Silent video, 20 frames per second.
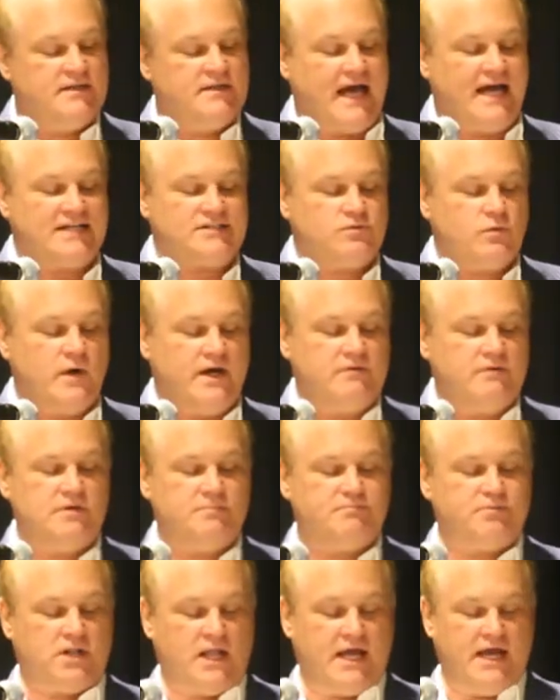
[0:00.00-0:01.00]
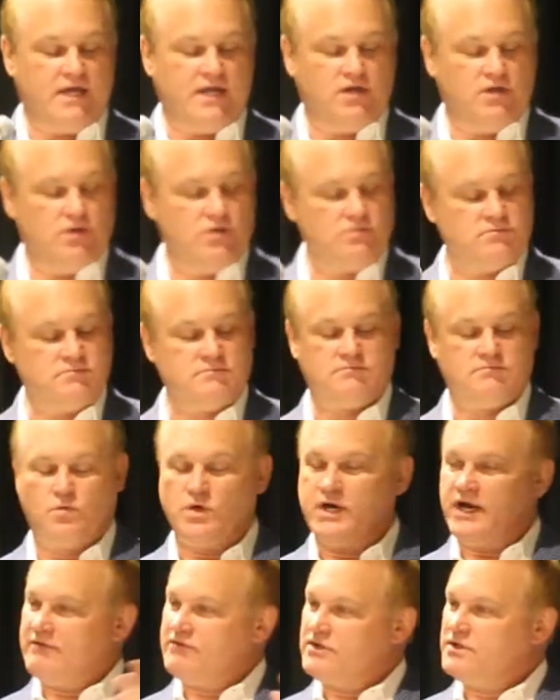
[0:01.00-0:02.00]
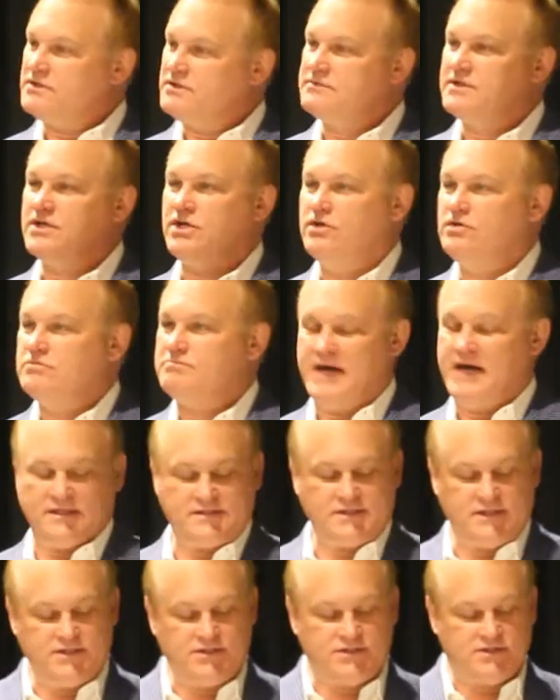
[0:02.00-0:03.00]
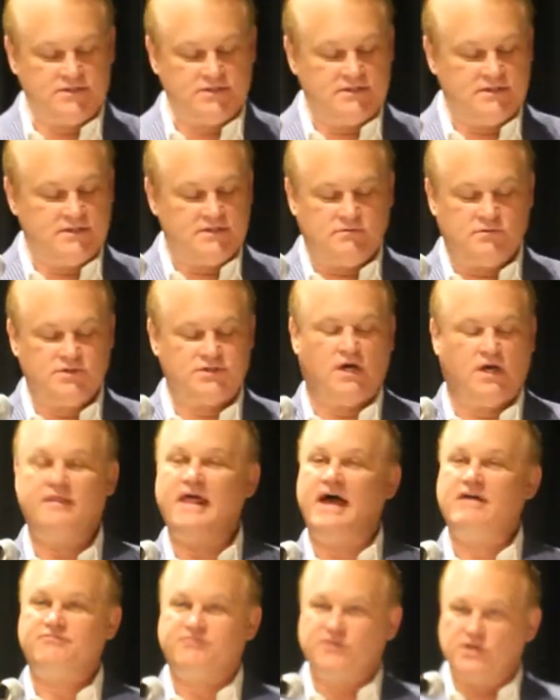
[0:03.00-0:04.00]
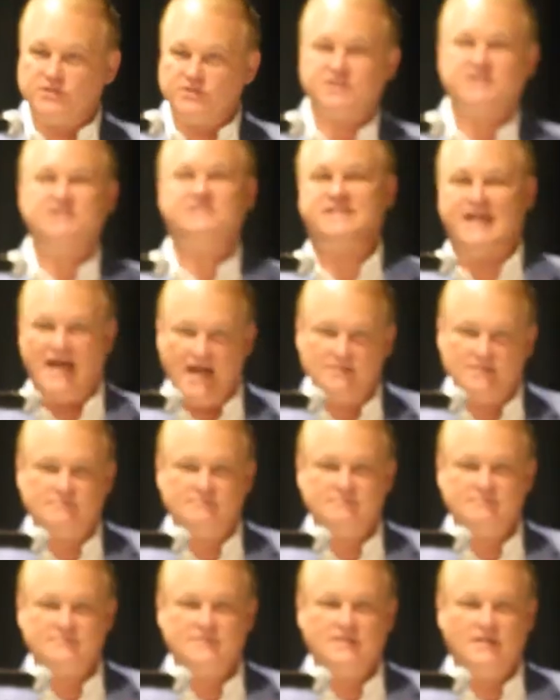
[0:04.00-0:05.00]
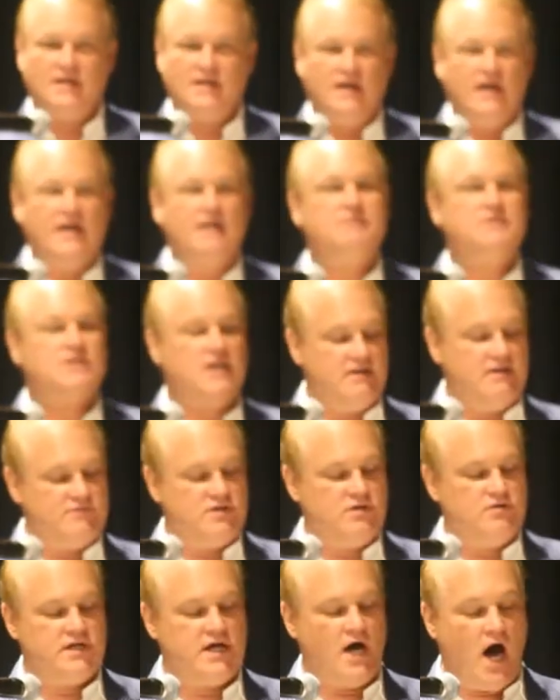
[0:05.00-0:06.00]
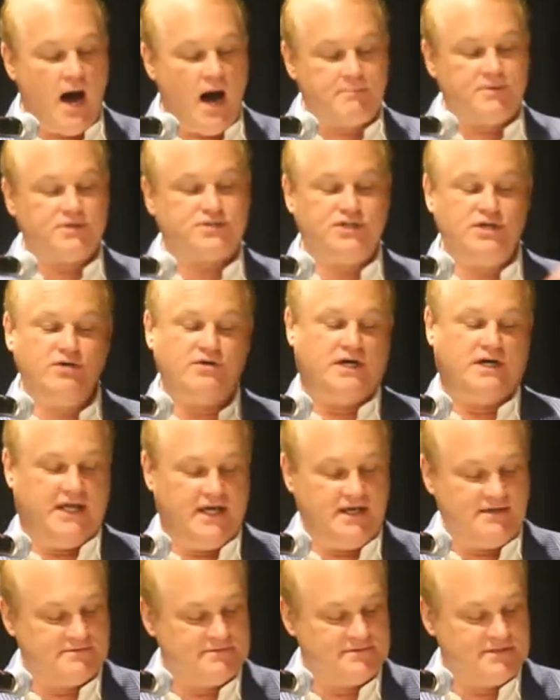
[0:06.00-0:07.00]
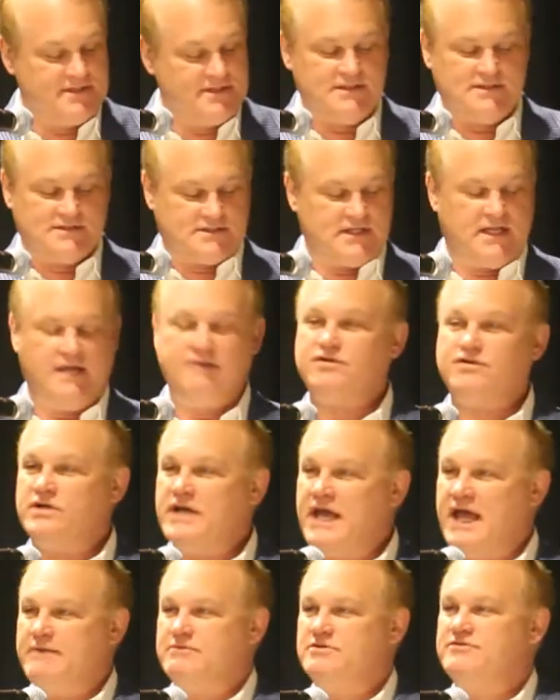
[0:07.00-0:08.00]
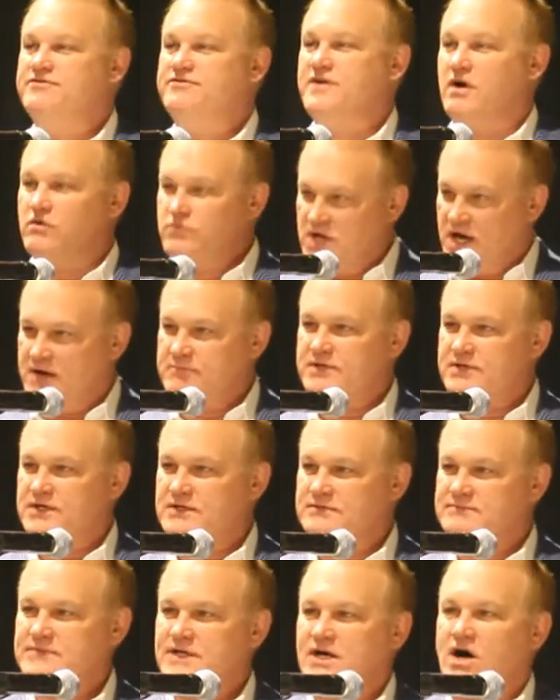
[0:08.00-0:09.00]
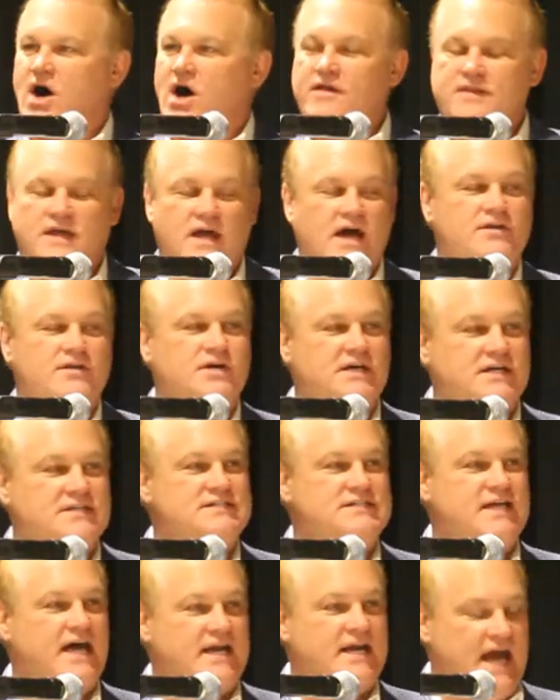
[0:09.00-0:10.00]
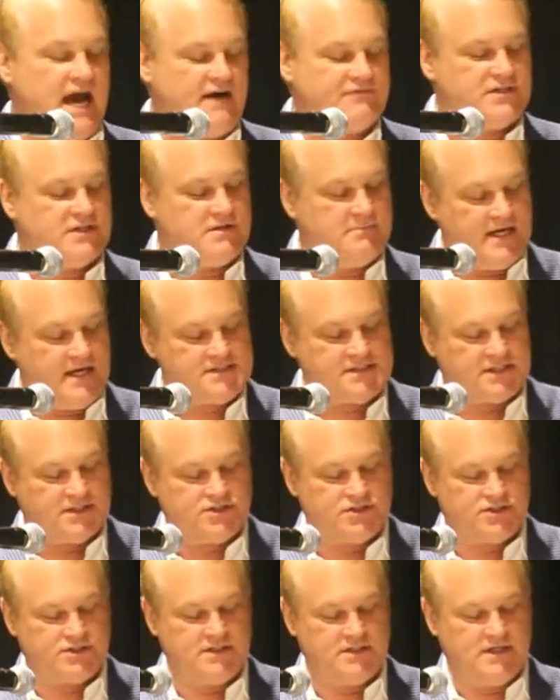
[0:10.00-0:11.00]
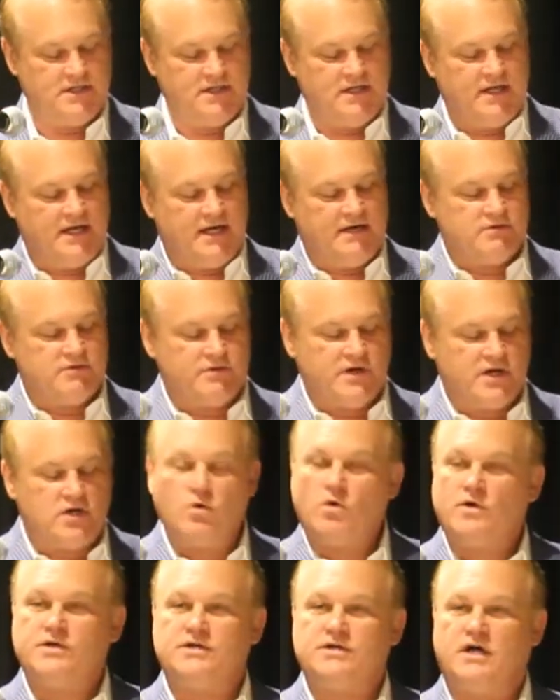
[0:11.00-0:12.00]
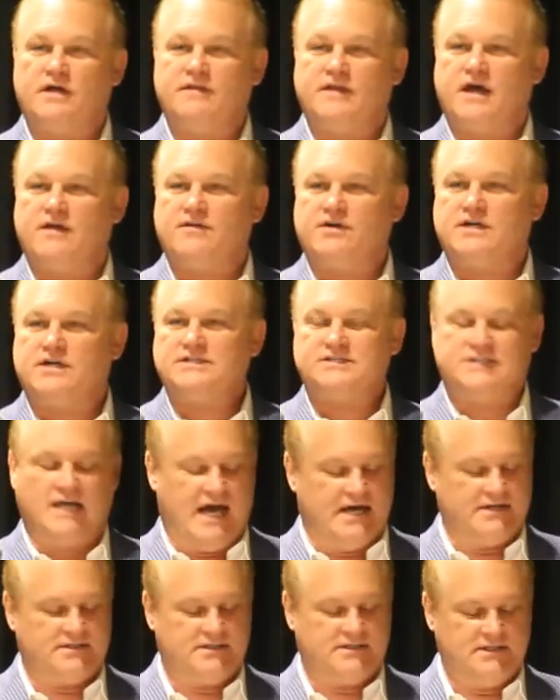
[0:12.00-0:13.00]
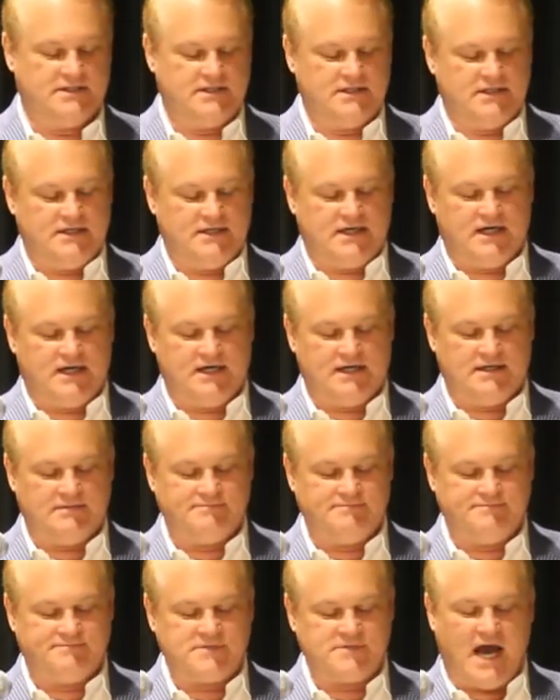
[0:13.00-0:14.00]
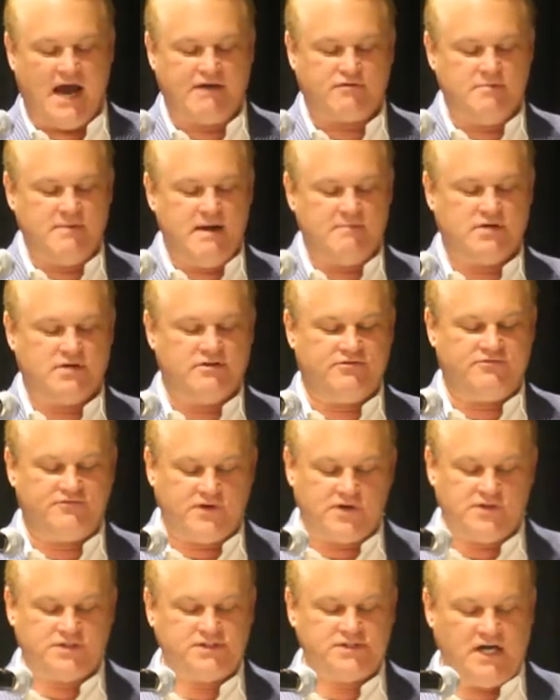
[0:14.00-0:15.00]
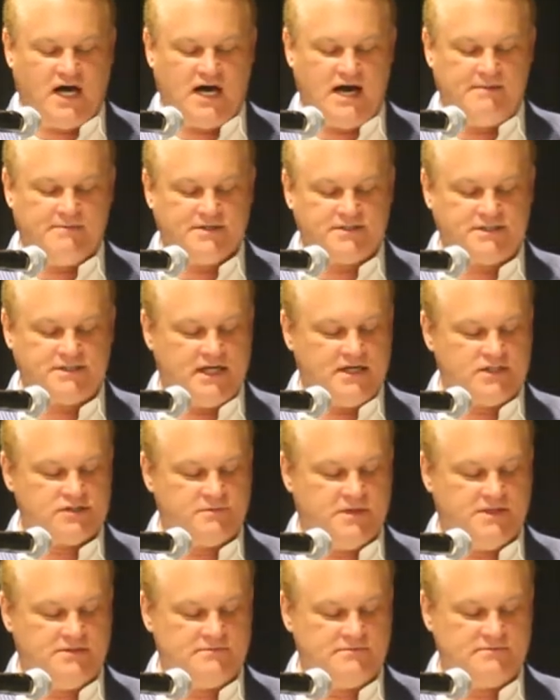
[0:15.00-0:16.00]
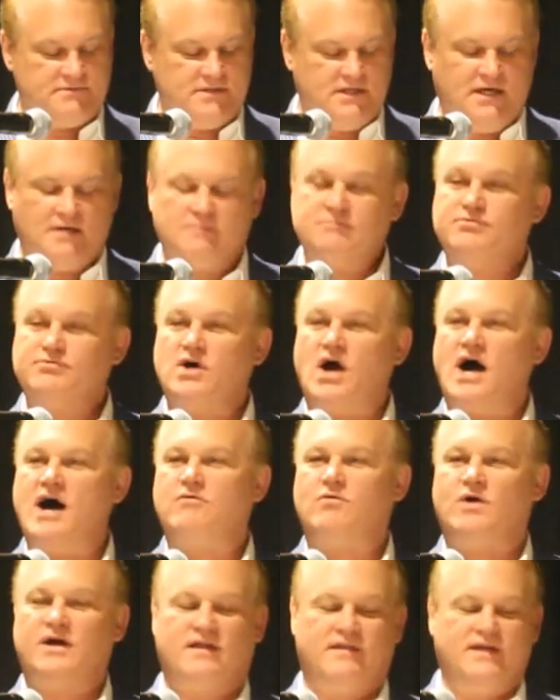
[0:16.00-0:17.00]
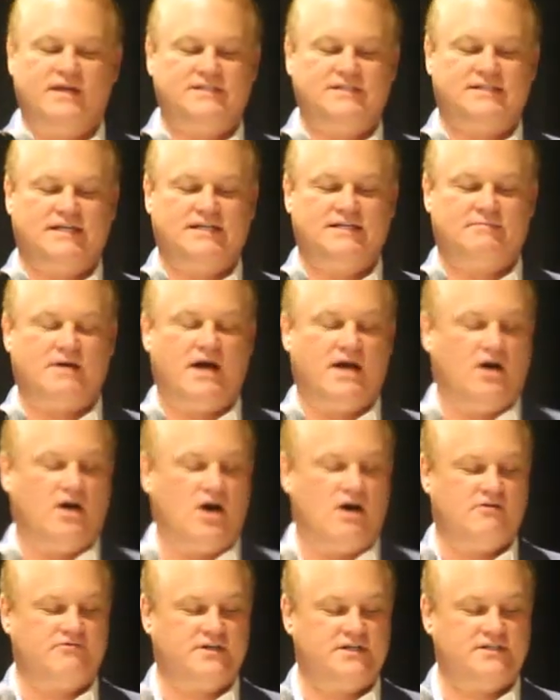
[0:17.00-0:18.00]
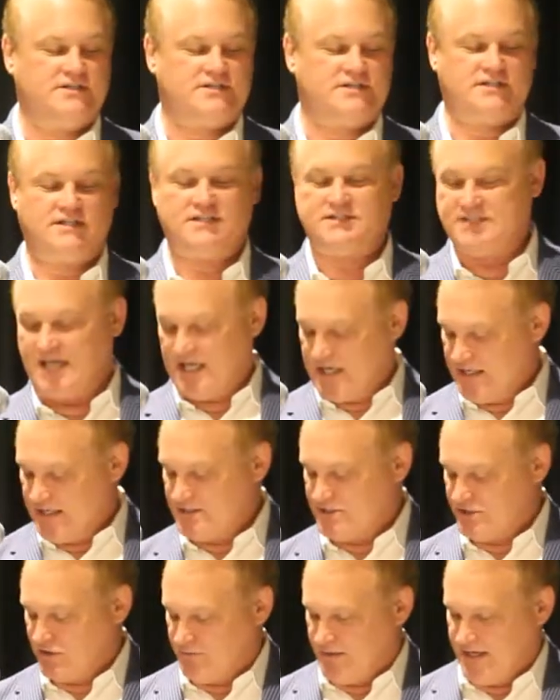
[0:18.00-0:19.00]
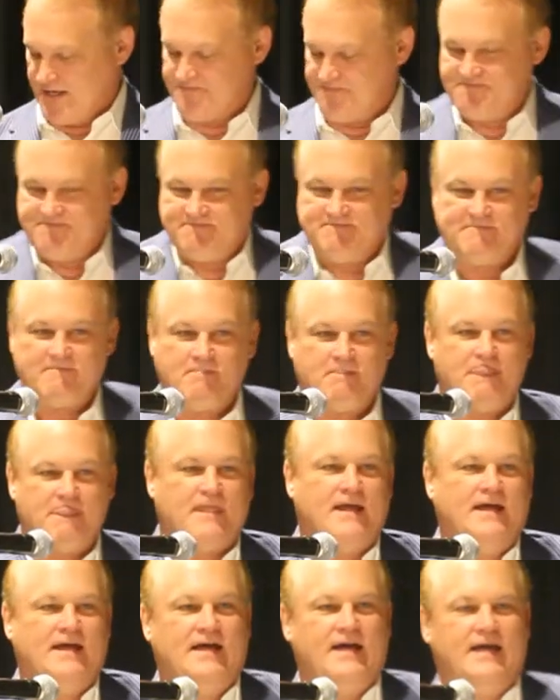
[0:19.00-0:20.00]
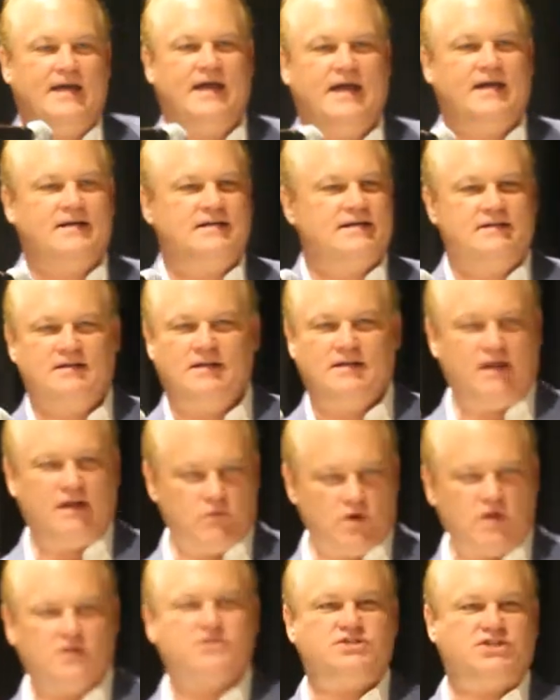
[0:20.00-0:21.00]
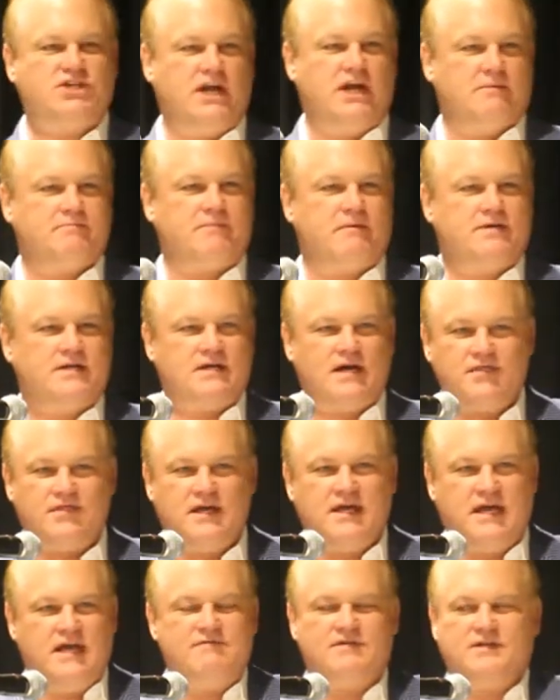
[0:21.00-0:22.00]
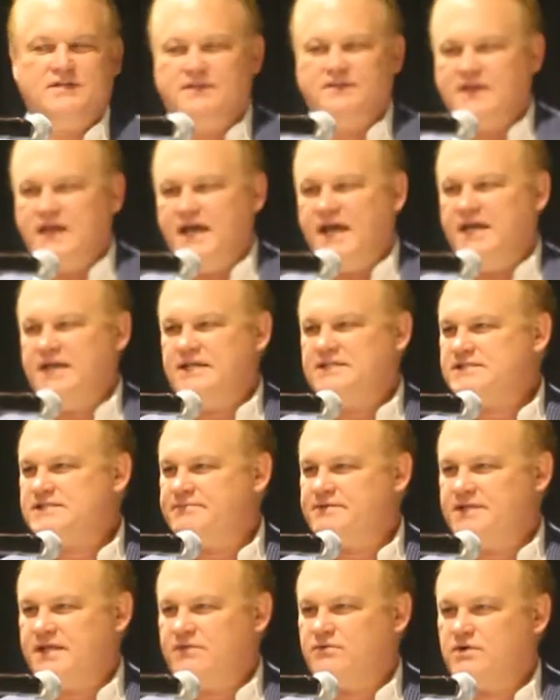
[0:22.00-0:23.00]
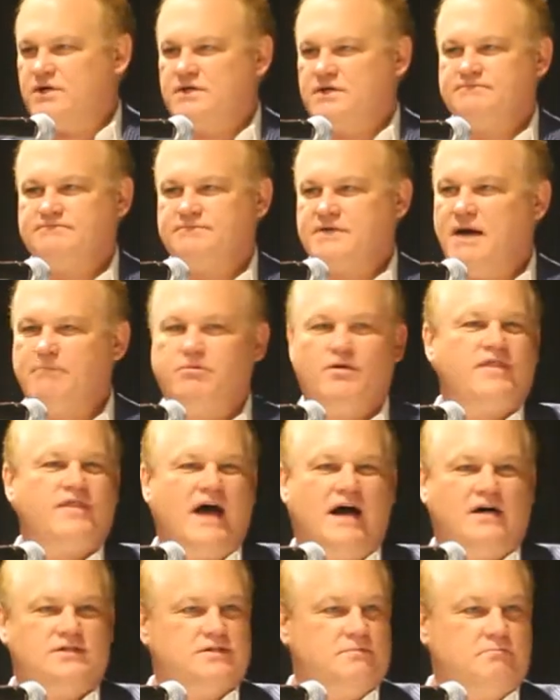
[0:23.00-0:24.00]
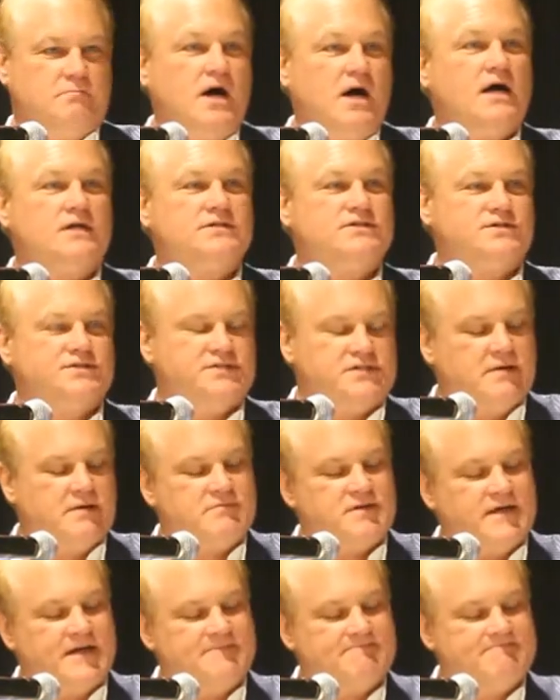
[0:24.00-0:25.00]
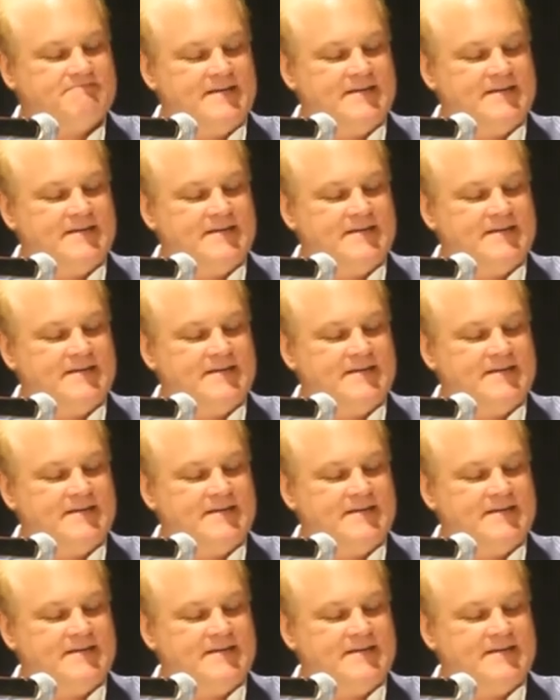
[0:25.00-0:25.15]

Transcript: that's when it would play you whatever cute message was on that first cassette, and it would give you the opportunity to leave your name and phone number on the other cassette after the message, and it would record it on the other cassette. I remember the first time a salesman brought one of these into my office to sell it to me. And they weren't cheap. I mean, I think even in the 80s, I mean, they were a couple thousand bucks or something.